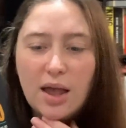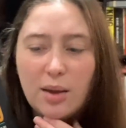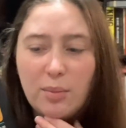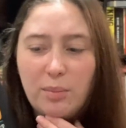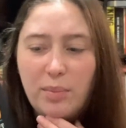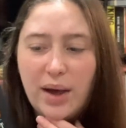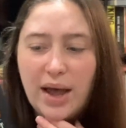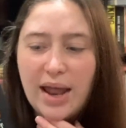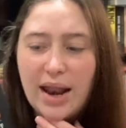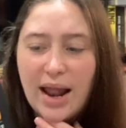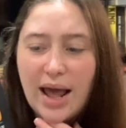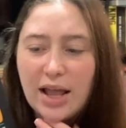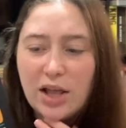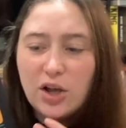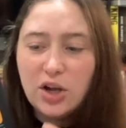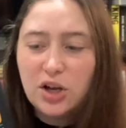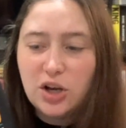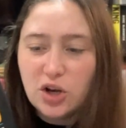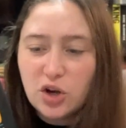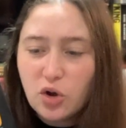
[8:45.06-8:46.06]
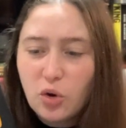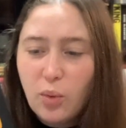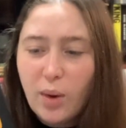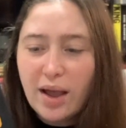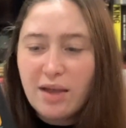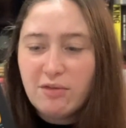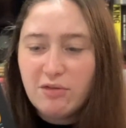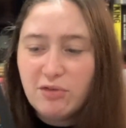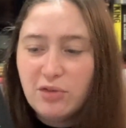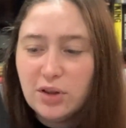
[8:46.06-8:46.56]
but I couldn't
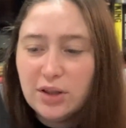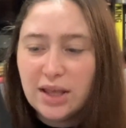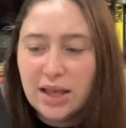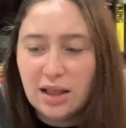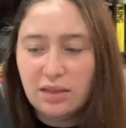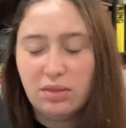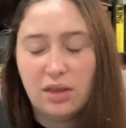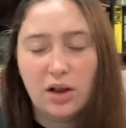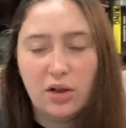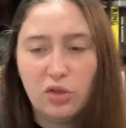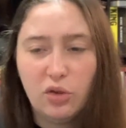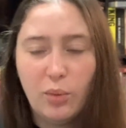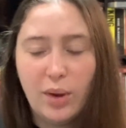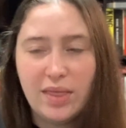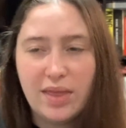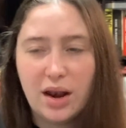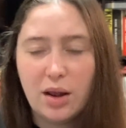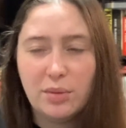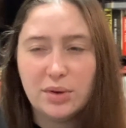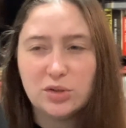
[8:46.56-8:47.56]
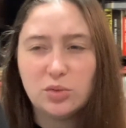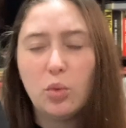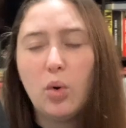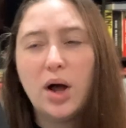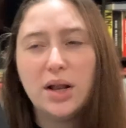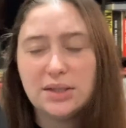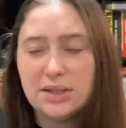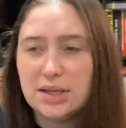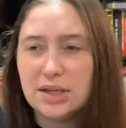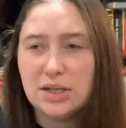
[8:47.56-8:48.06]
quite fully get there in the way that I was
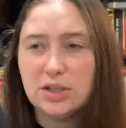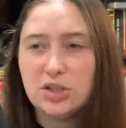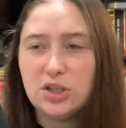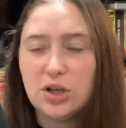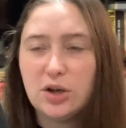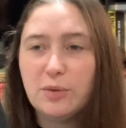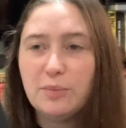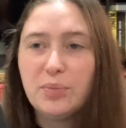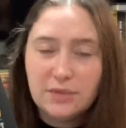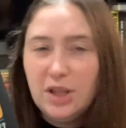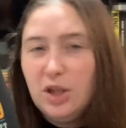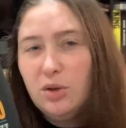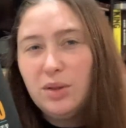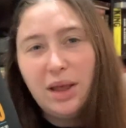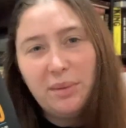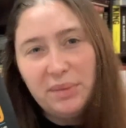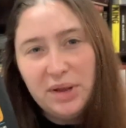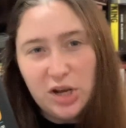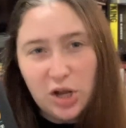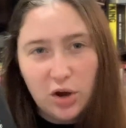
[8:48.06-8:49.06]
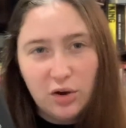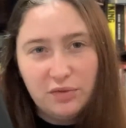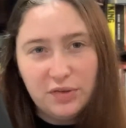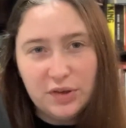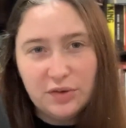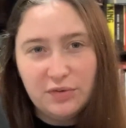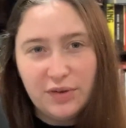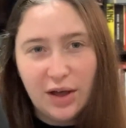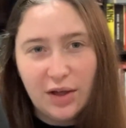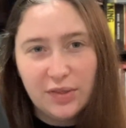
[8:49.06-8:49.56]
wanting to. You let me know if you
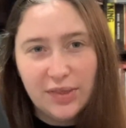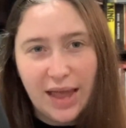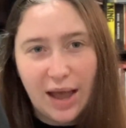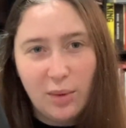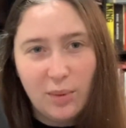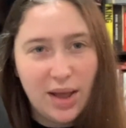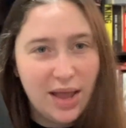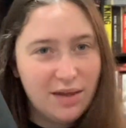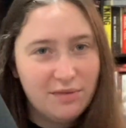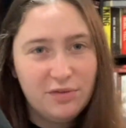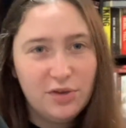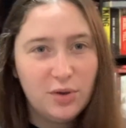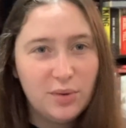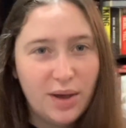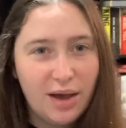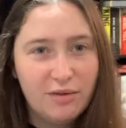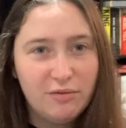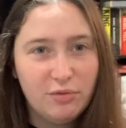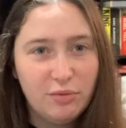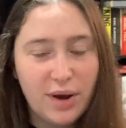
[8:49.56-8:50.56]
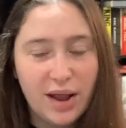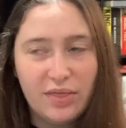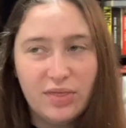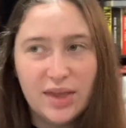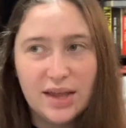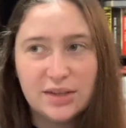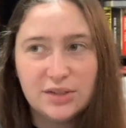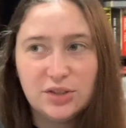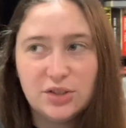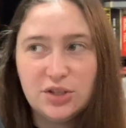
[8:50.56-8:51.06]
felt that way, if you have read
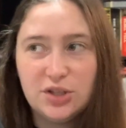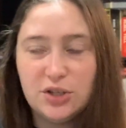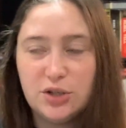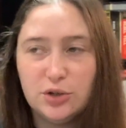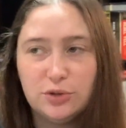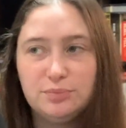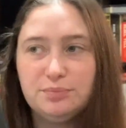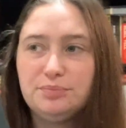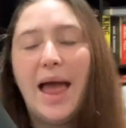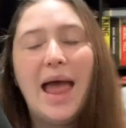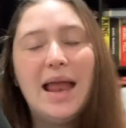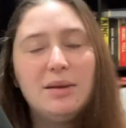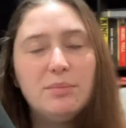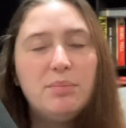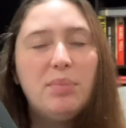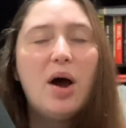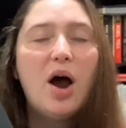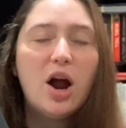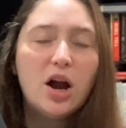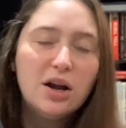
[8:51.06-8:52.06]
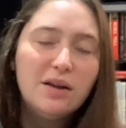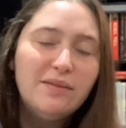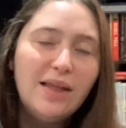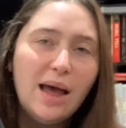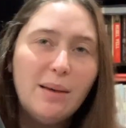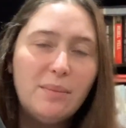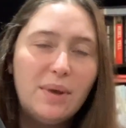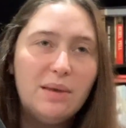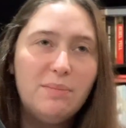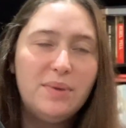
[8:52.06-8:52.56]
this too. And part of
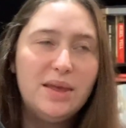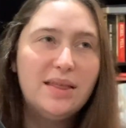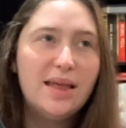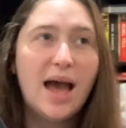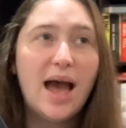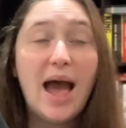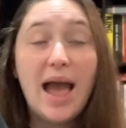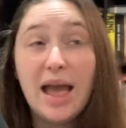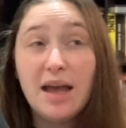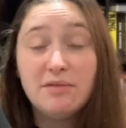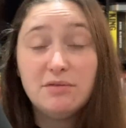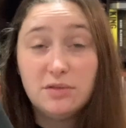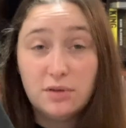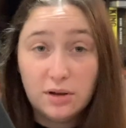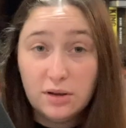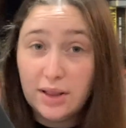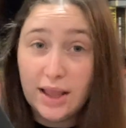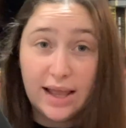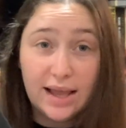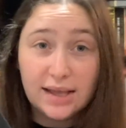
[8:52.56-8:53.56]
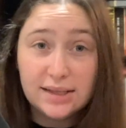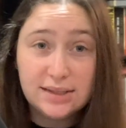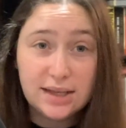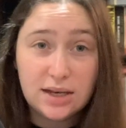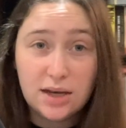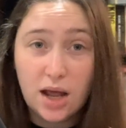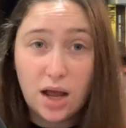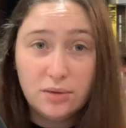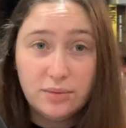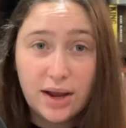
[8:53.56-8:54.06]
that might be that I have, like I said,
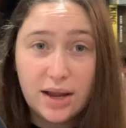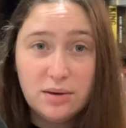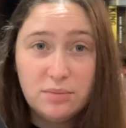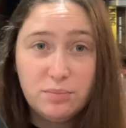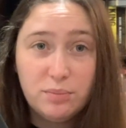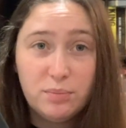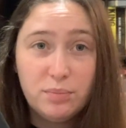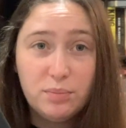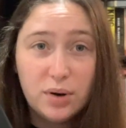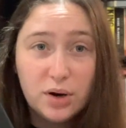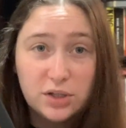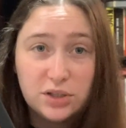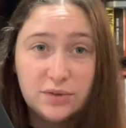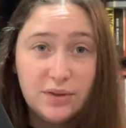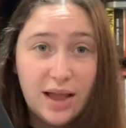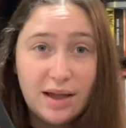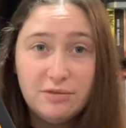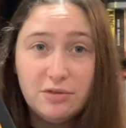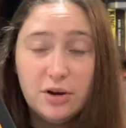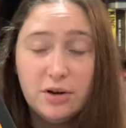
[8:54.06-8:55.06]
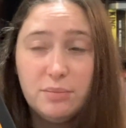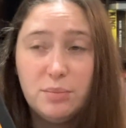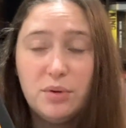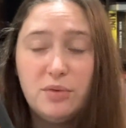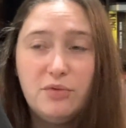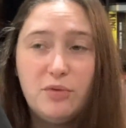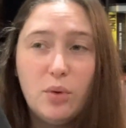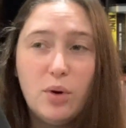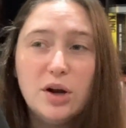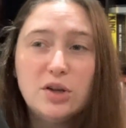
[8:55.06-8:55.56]
not read Pecival Everett
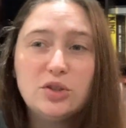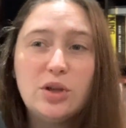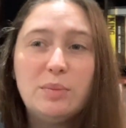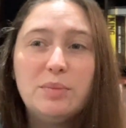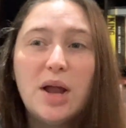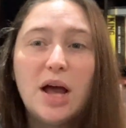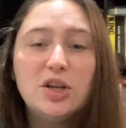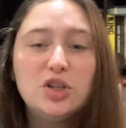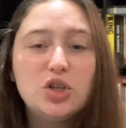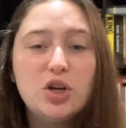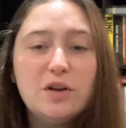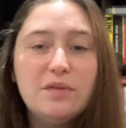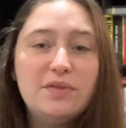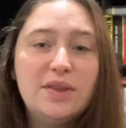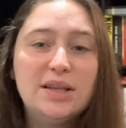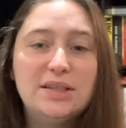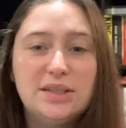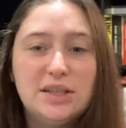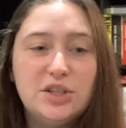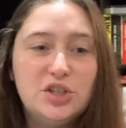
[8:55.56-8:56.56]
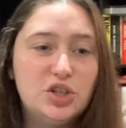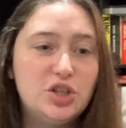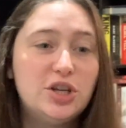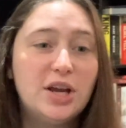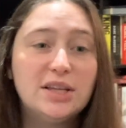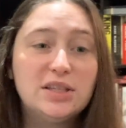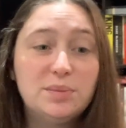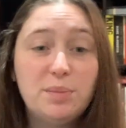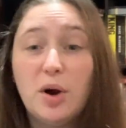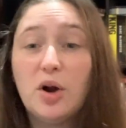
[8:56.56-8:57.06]
before, so I'm not sure if this is
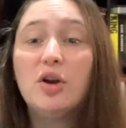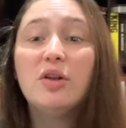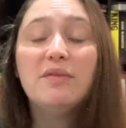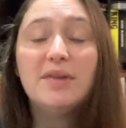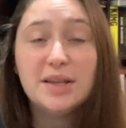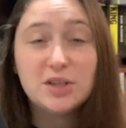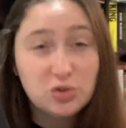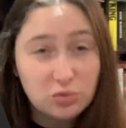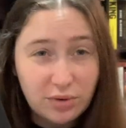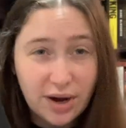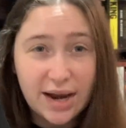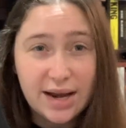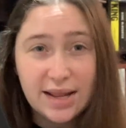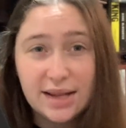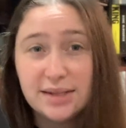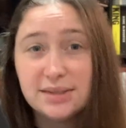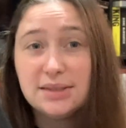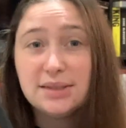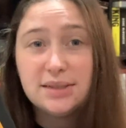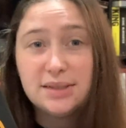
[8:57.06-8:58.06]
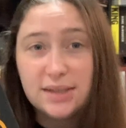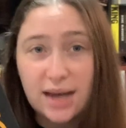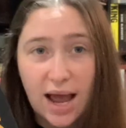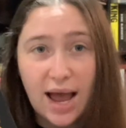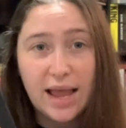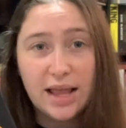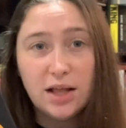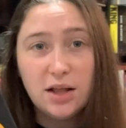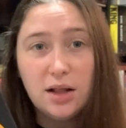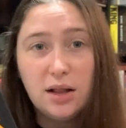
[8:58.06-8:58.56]
just part of his writing
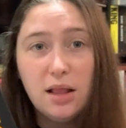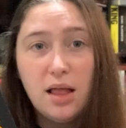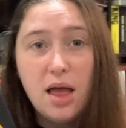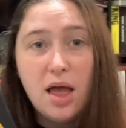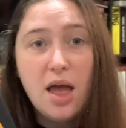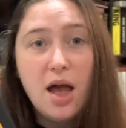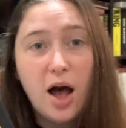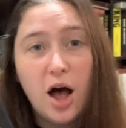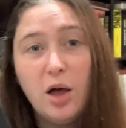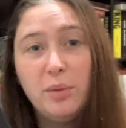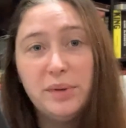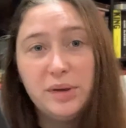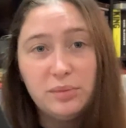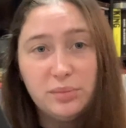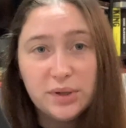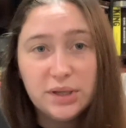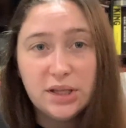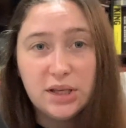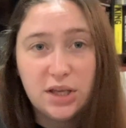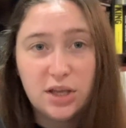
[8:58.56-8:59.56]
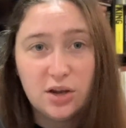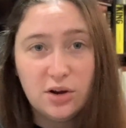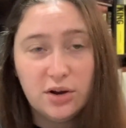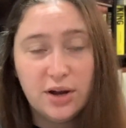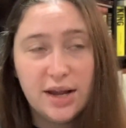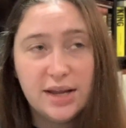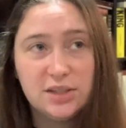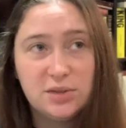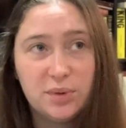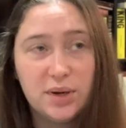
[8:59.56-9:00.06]
style. I'll be really
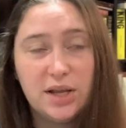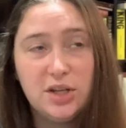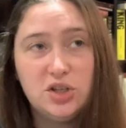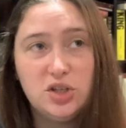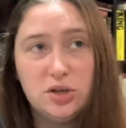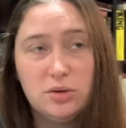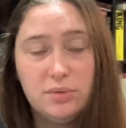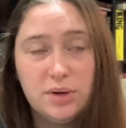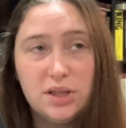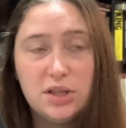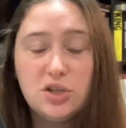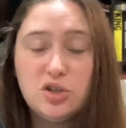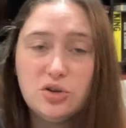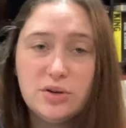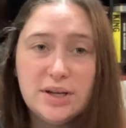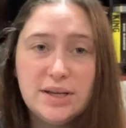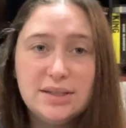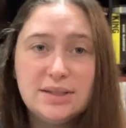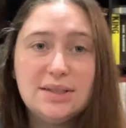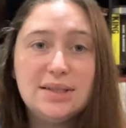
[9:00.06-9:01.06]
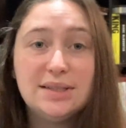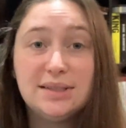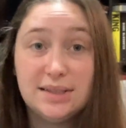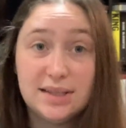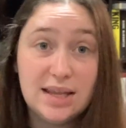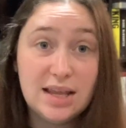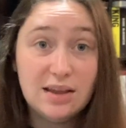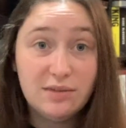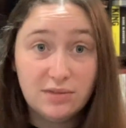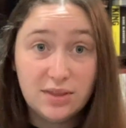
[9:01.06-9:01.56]
curious when I do read The Trees to
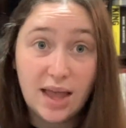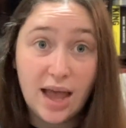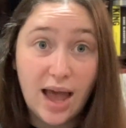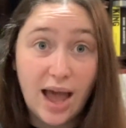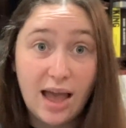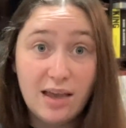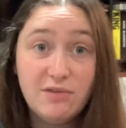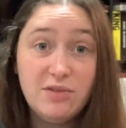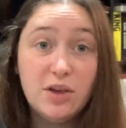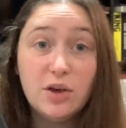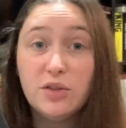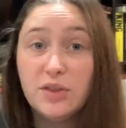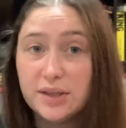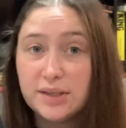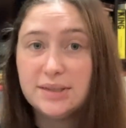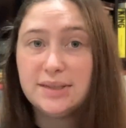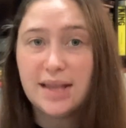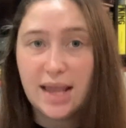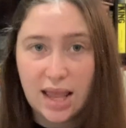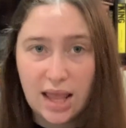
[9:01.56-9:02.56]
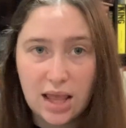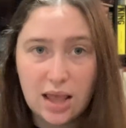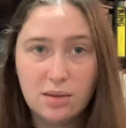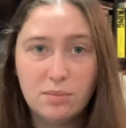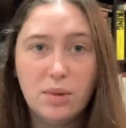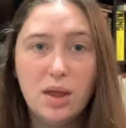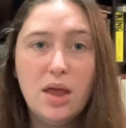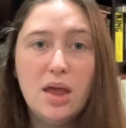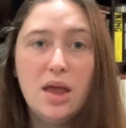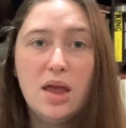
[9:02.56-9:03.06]
see if that I feel the
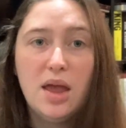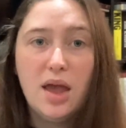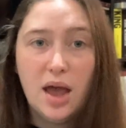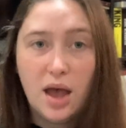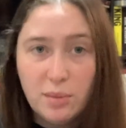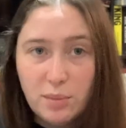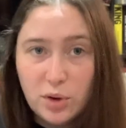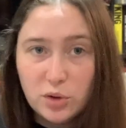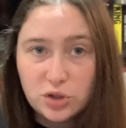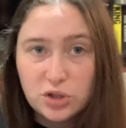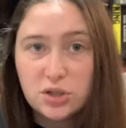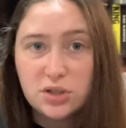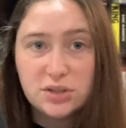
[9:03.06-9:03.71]
same emotional